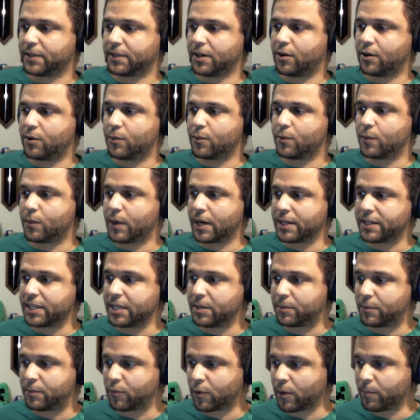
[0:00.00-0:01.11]
Oh, I
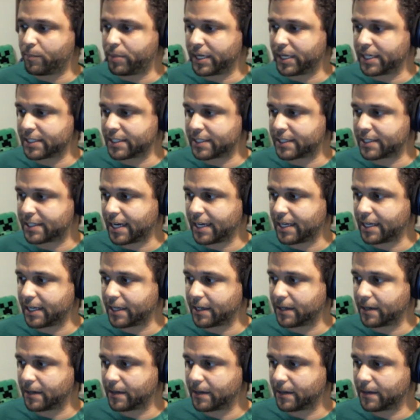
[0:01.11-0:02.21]
think Grumpig is psychic.
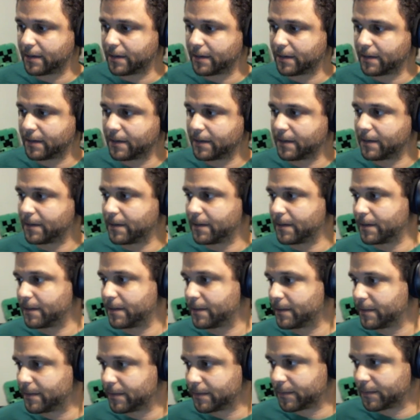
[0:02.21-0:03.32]

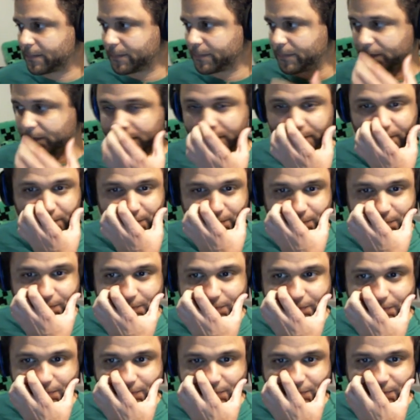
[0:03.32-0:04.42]
He is. He's using
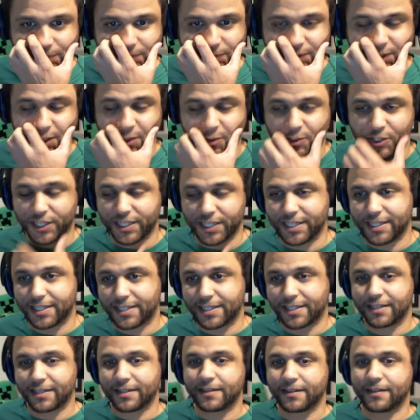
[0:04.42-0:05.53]
Psybeam. Oh,
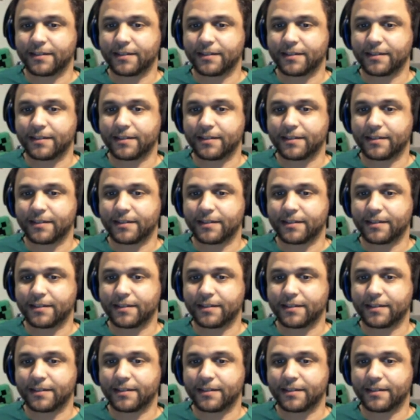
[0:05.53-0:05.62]
jeez.